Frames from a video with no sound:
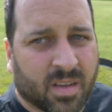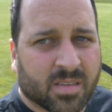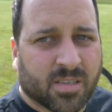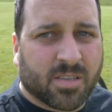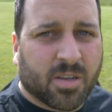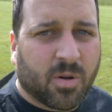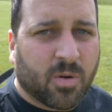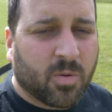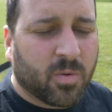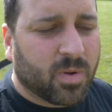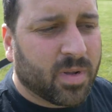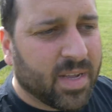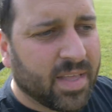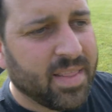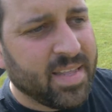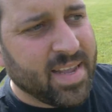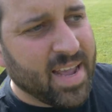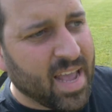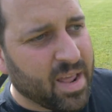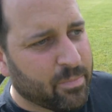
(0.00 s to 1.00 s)
So in
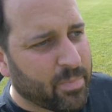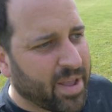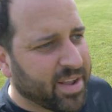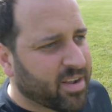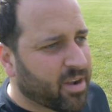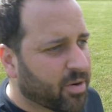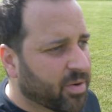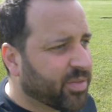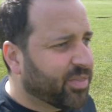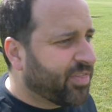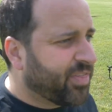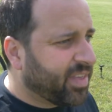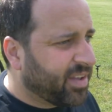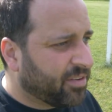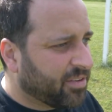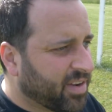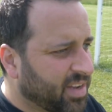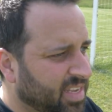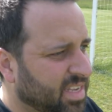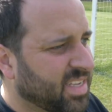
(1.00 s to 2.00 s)
the end, my current
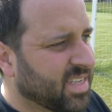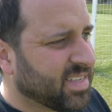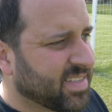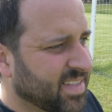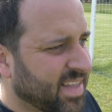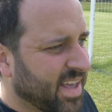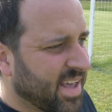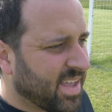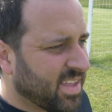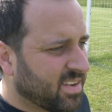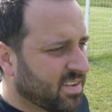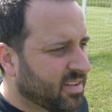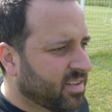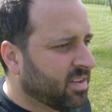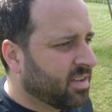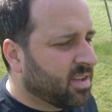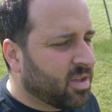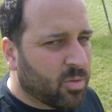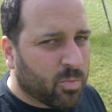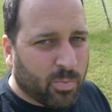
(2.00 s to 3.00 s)
theory is that
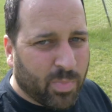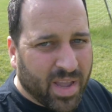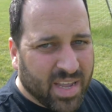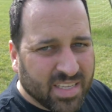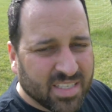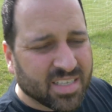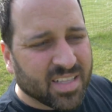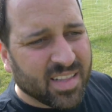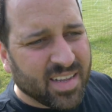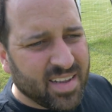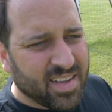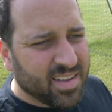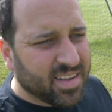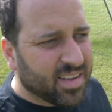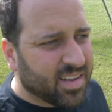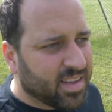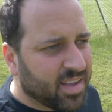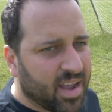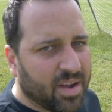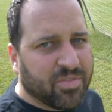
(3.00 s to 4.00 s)
basically
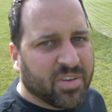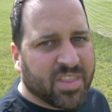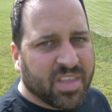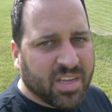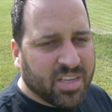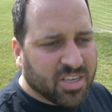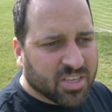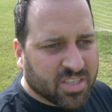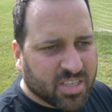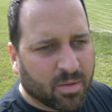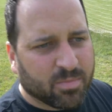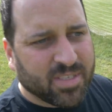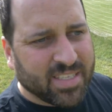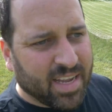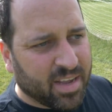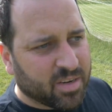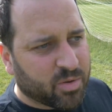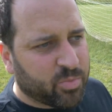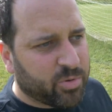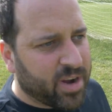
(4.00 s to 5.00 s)
everything just comes
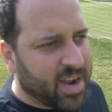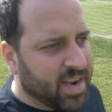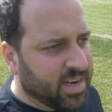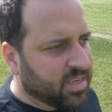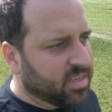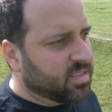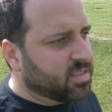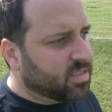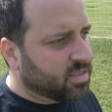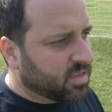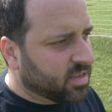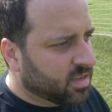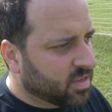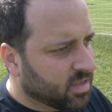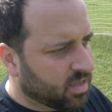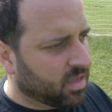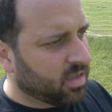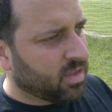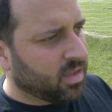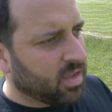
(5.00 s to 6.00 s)
down to practice.
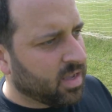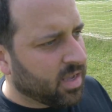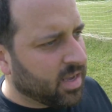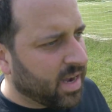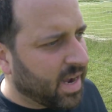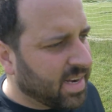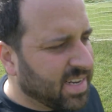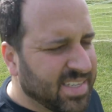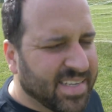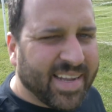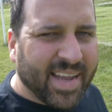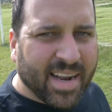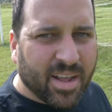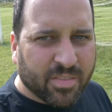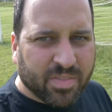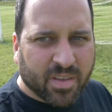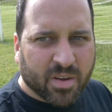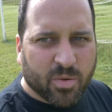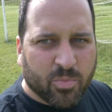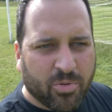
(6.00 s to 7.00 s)
I need to get
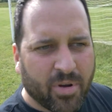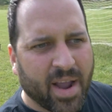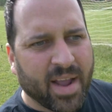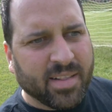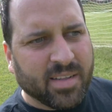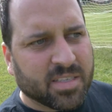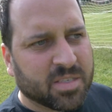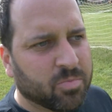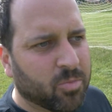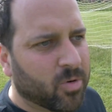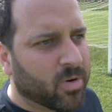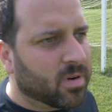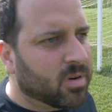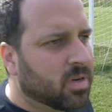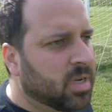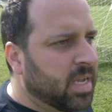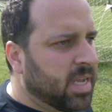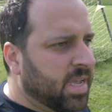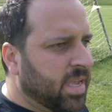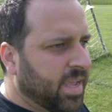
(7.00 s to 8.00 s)
out there and practice more.
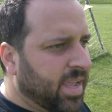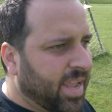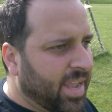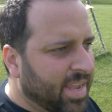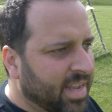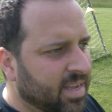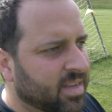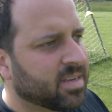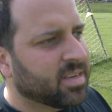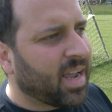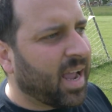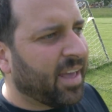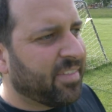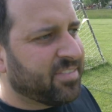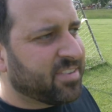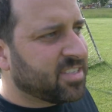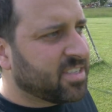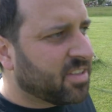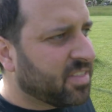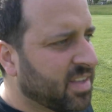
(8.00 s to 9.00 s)
And I
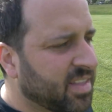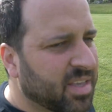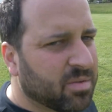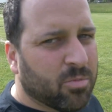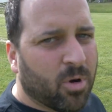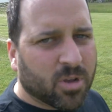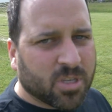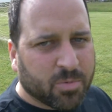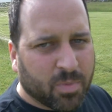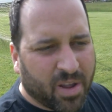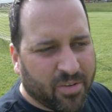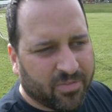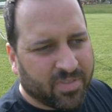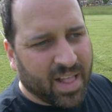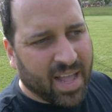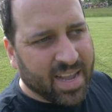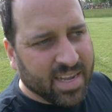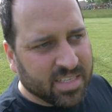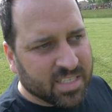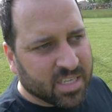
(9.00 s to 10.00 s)
still think that most of my
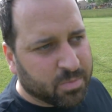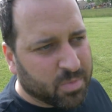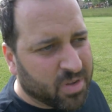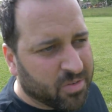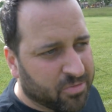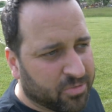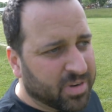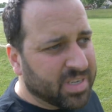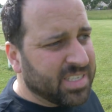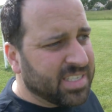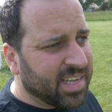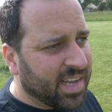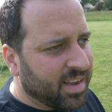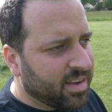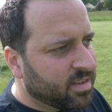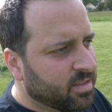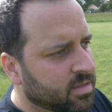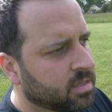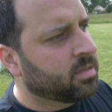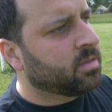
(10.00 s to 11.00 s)
flying is gonna be
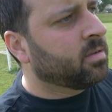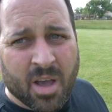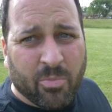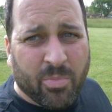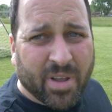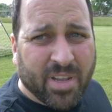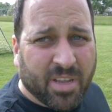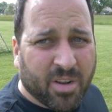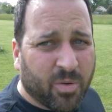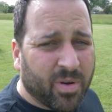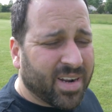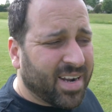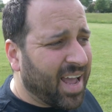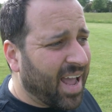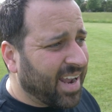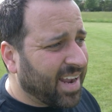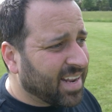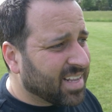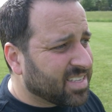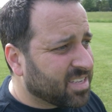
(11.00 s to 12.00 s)
freestyle, but you know what?
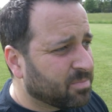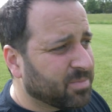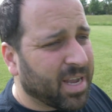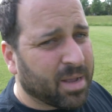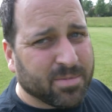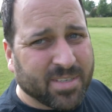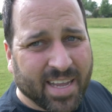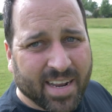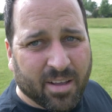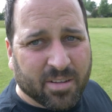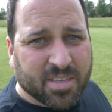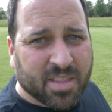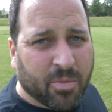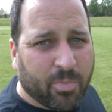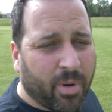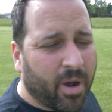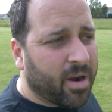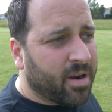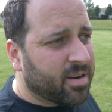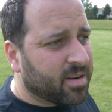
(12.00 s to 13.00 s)
I gotta sometimes get out to the
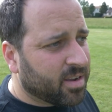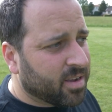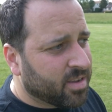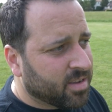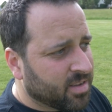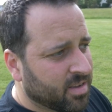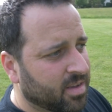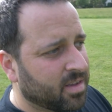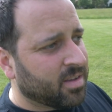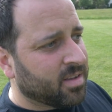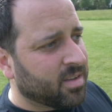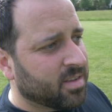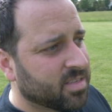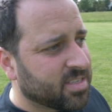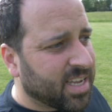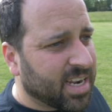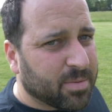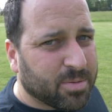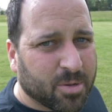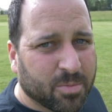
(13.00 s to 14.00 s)
park,
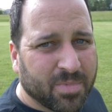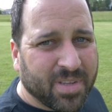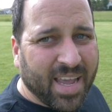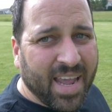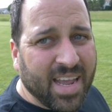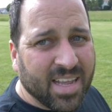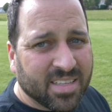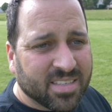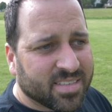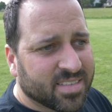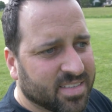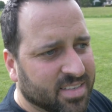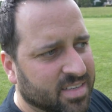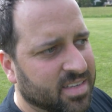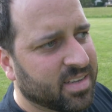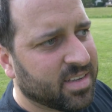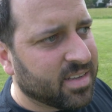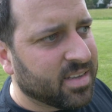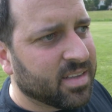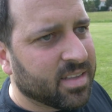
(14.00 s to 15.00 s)
set up some gates,
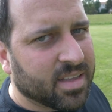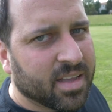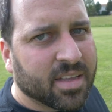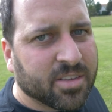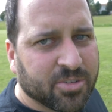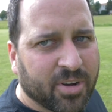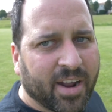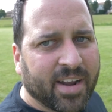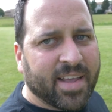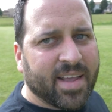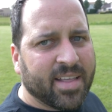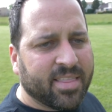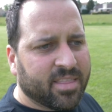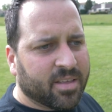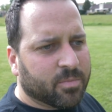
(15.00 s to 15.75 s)
and try to hit